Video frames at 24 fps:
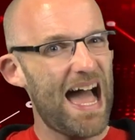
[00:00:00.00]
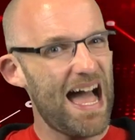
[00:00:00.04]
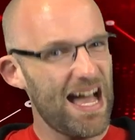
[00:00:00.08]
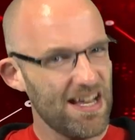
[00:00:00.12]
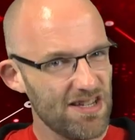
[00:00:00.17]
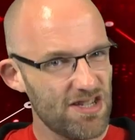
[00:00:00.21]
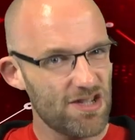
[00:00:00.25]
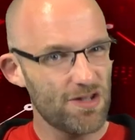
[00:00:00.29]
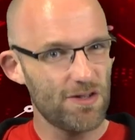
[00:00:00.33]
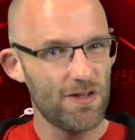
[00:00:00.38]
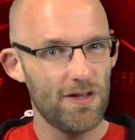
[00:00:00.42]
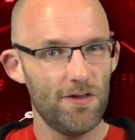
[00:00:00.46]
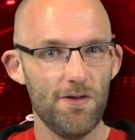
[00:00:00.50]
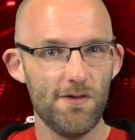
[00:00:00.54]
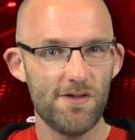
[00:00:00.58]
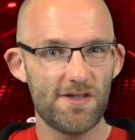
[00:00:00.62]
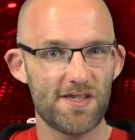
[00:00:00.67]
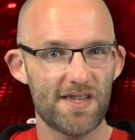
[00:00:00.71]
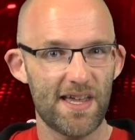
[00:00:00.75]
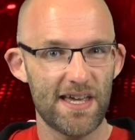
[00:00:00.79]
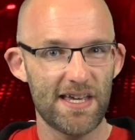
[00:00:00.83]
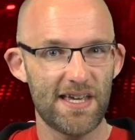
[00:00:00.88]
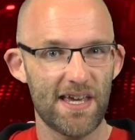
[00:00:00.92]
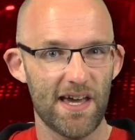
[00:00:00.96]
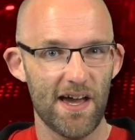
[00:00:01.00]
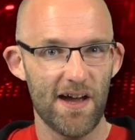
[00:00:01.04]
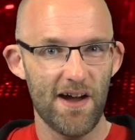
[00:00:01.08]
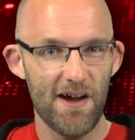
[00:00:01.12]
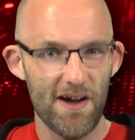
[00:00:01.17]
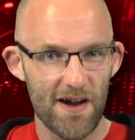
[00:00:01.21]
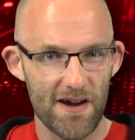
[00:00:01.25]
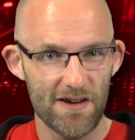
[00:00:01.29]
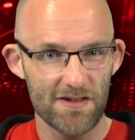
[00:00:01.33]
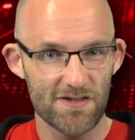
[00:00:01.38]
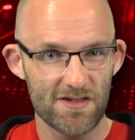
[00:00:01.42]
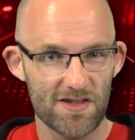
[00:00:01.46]
actually looks like it
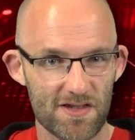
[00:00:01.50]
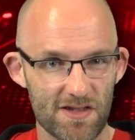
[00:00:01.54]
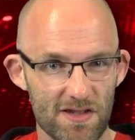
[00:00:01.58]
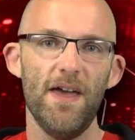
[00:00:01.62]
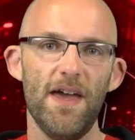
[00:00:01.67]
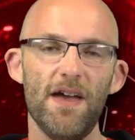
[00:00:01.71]
hurts.